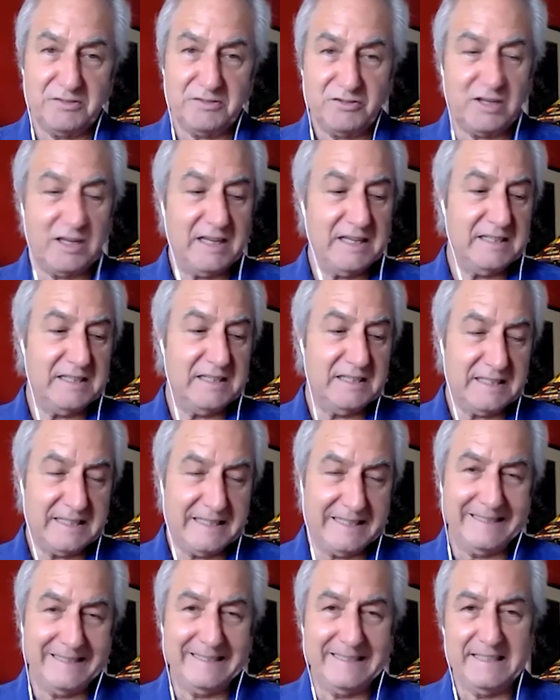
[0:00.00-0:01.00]
China,
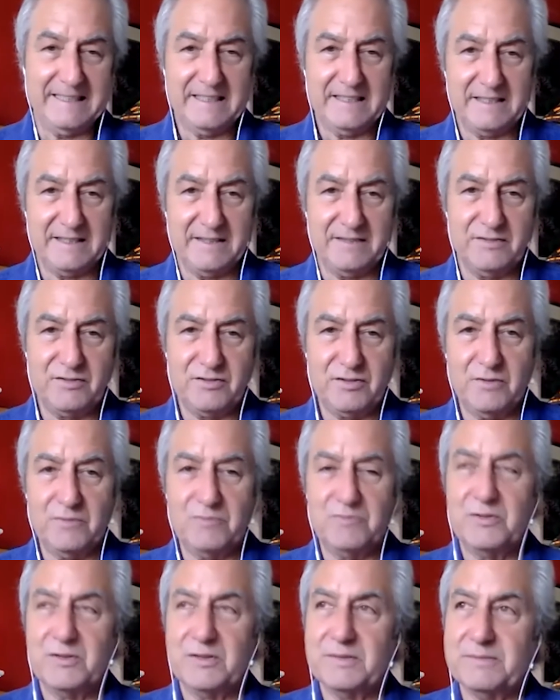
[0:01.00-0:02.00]
India, and so
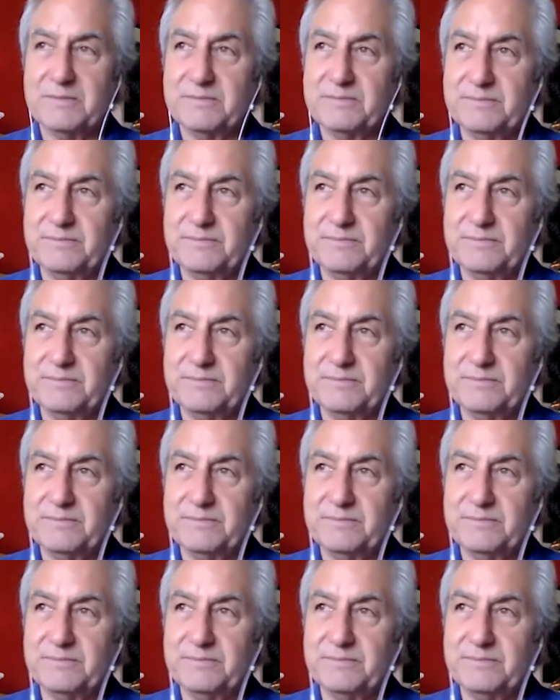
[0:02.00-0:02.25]
forth.